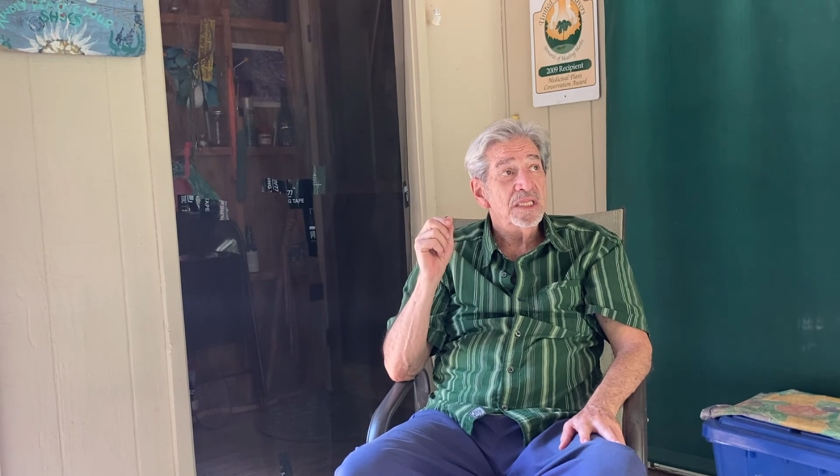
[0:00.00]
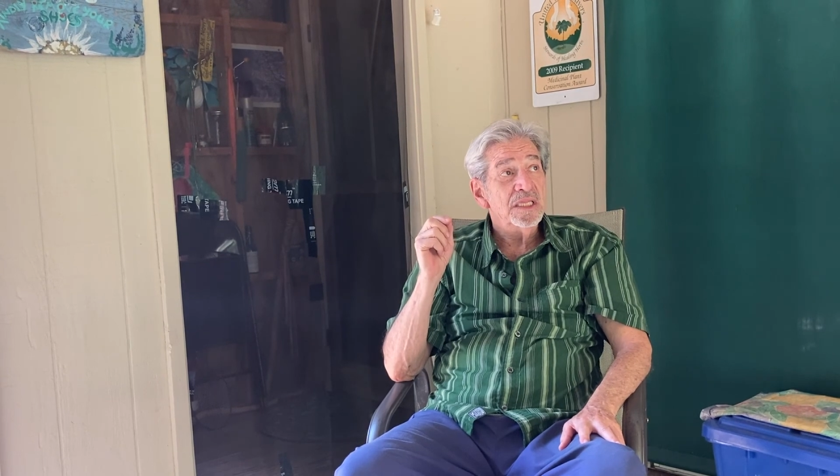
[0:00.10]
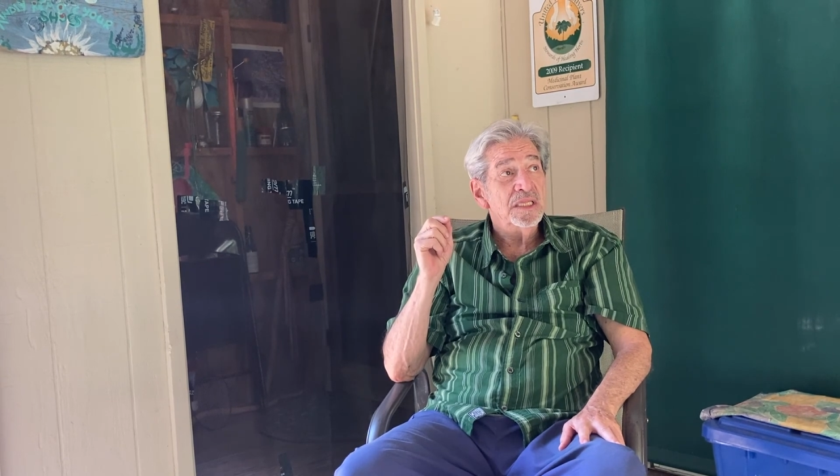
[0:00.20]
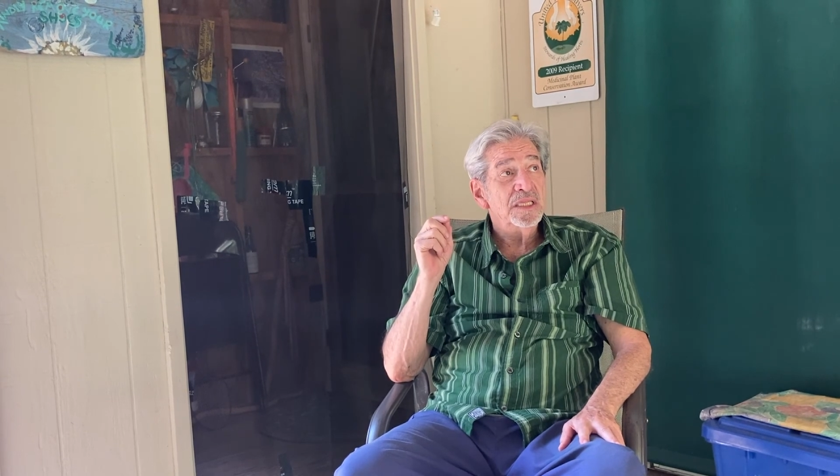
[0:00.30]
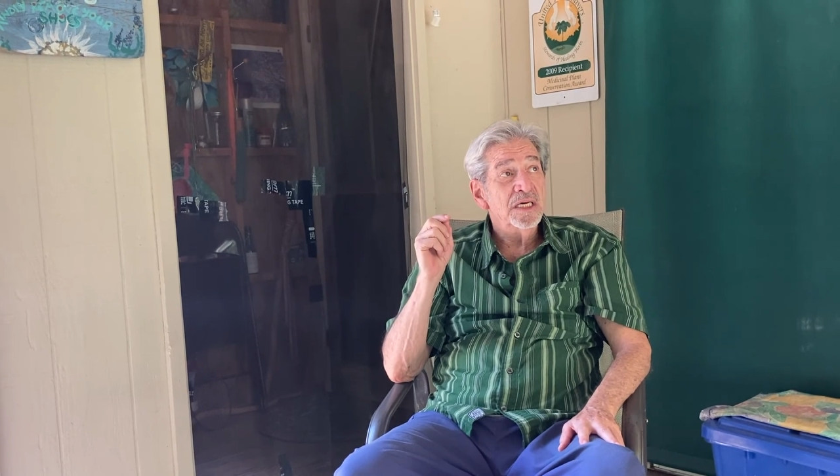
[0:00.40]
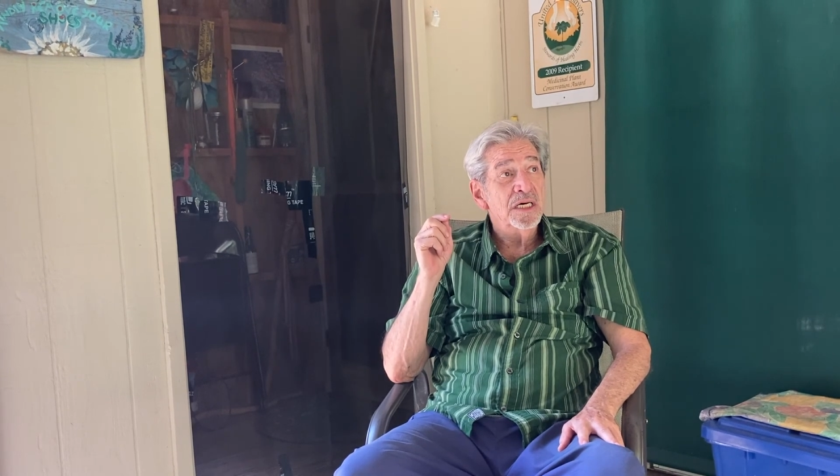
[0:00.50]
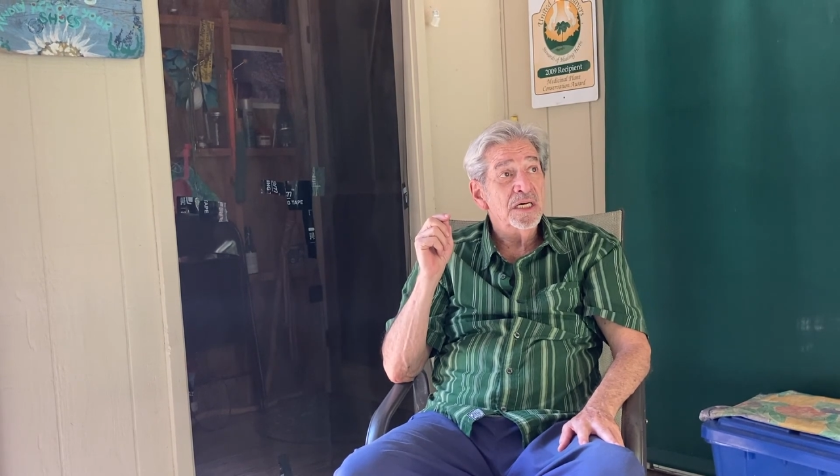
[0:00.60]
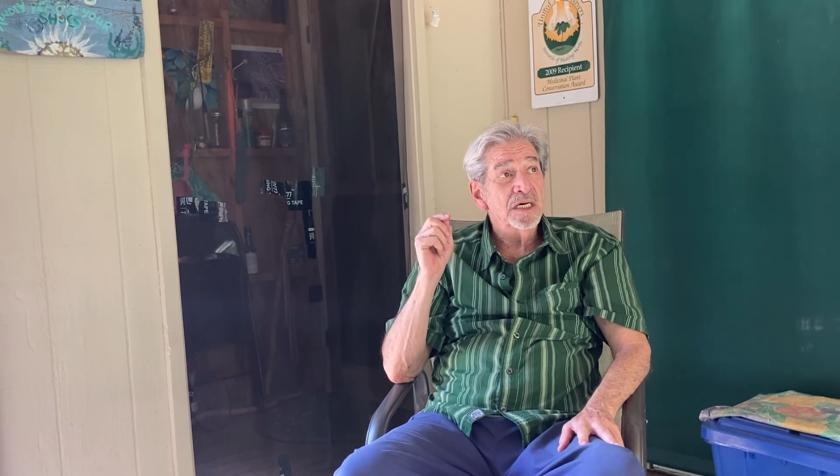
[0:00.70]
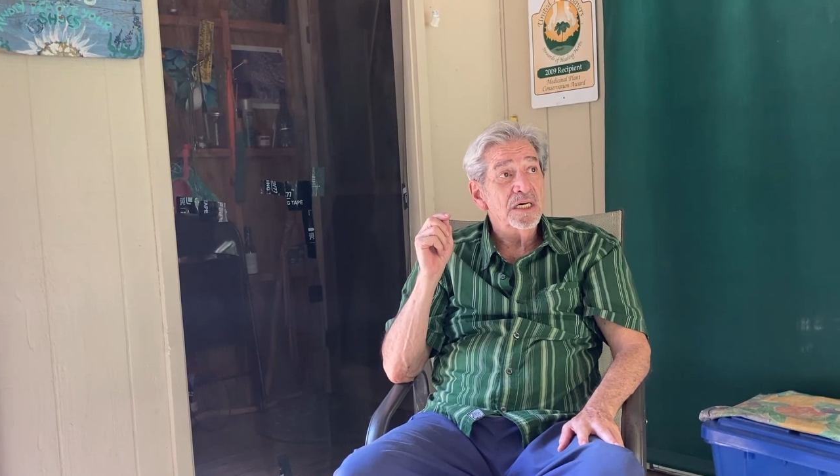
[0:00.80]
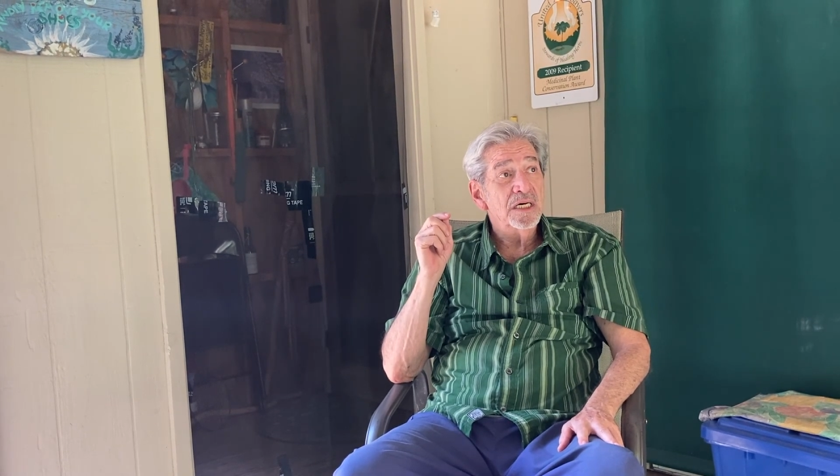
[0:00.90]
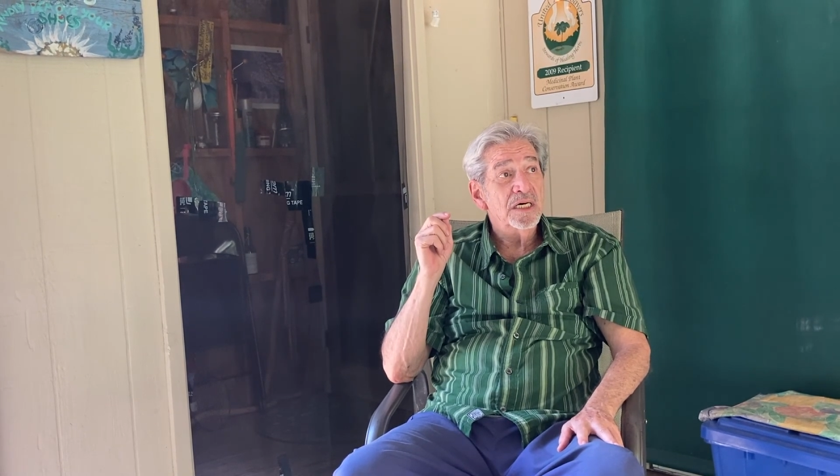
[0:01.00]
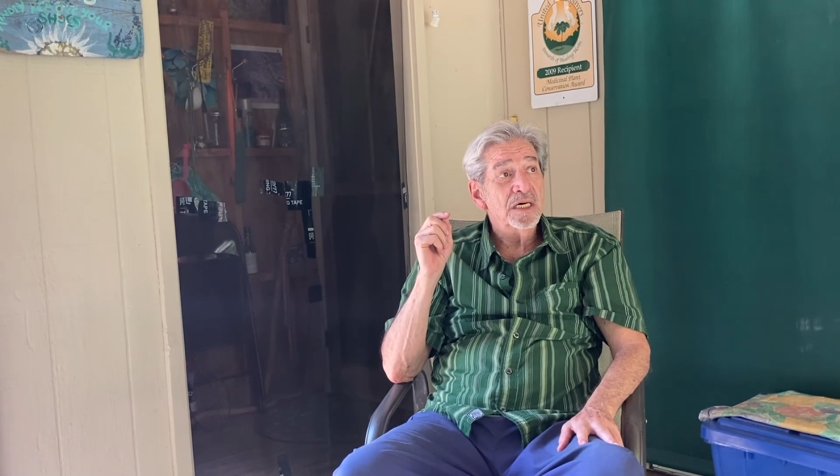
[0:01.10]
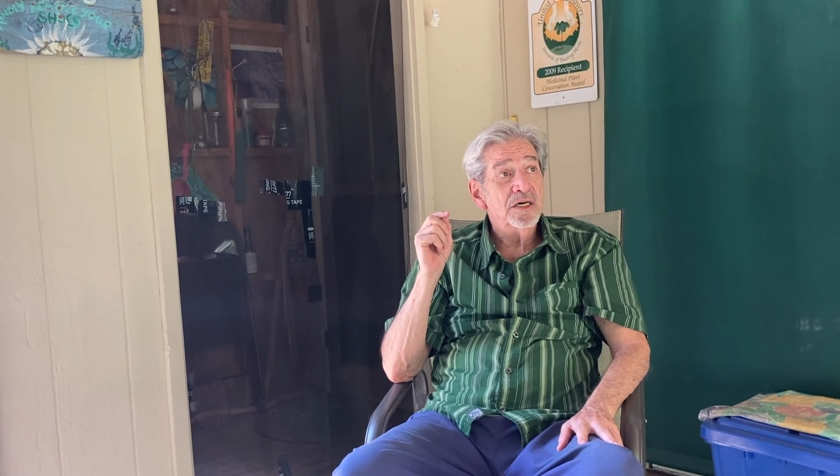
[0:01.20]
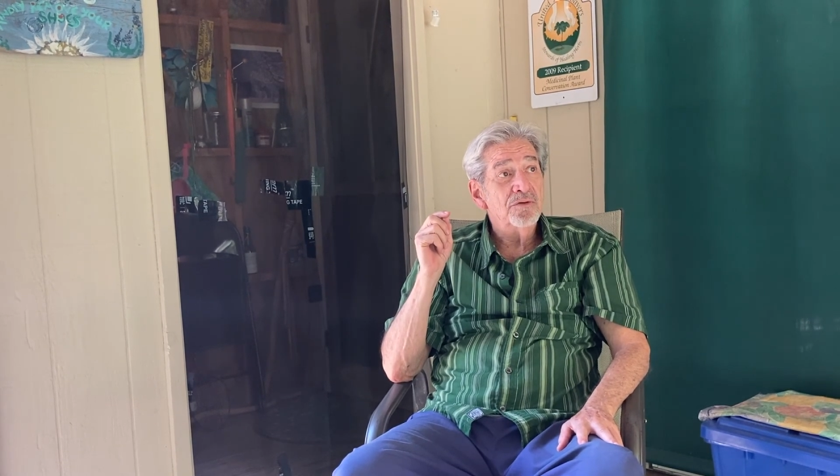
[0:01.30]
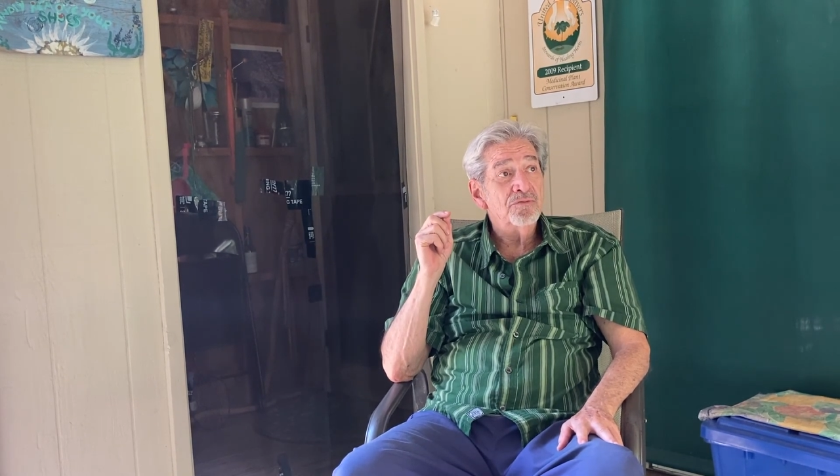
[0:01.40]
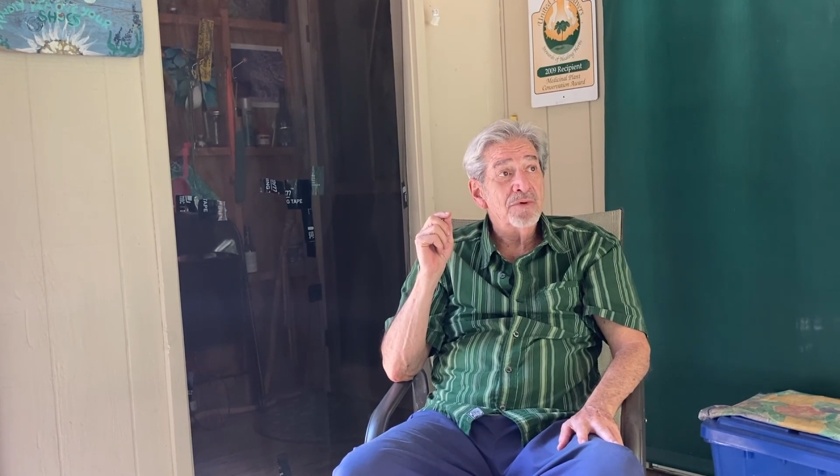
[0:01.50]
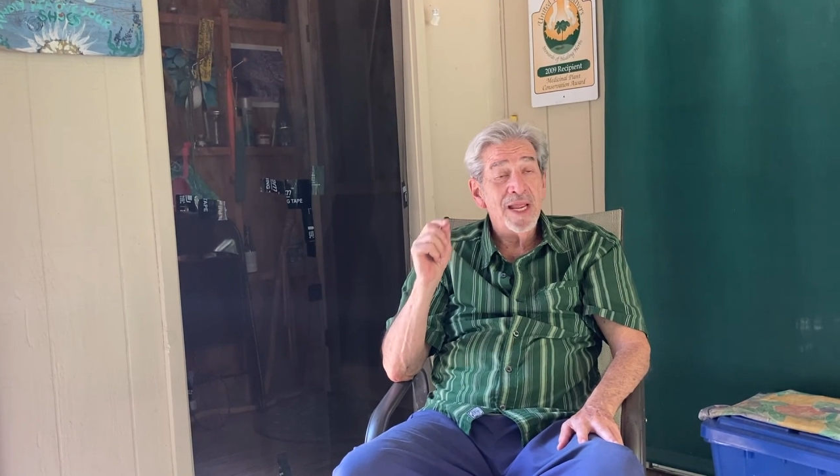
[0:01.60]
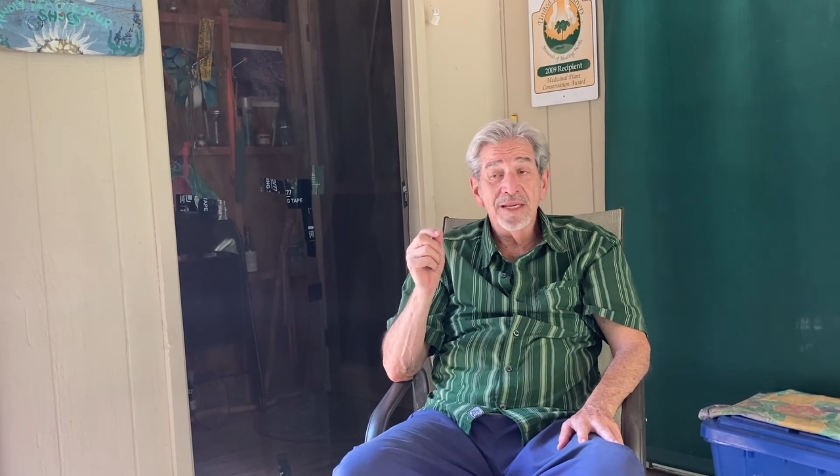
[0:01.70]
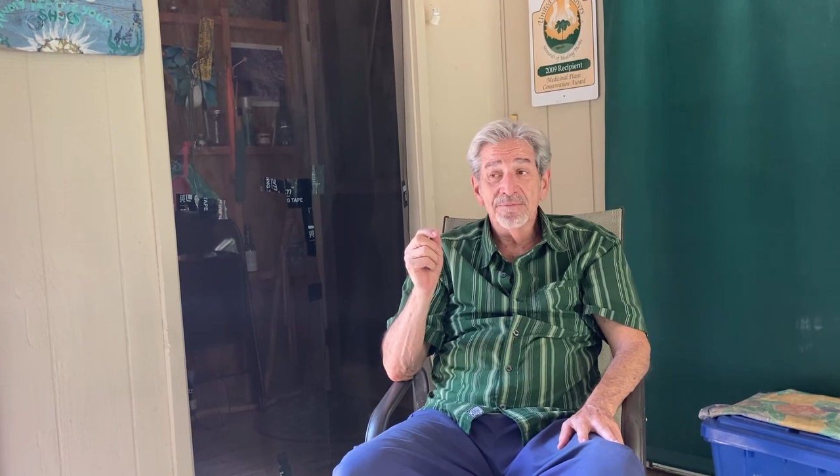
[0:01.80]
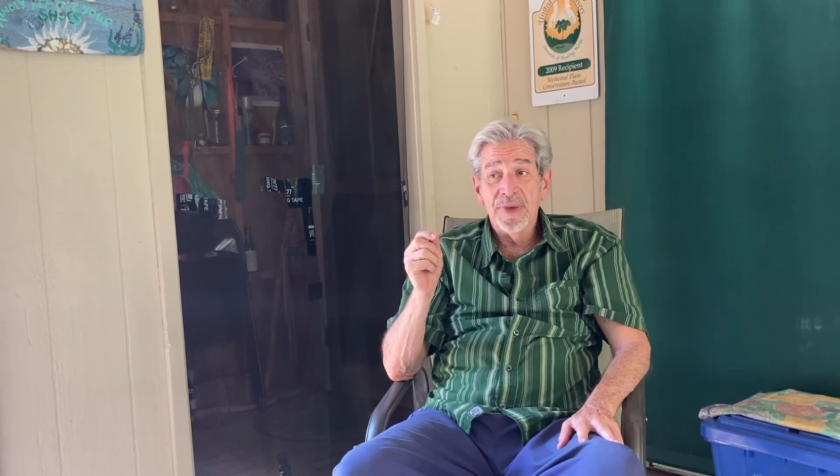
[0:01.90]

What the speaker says: the rain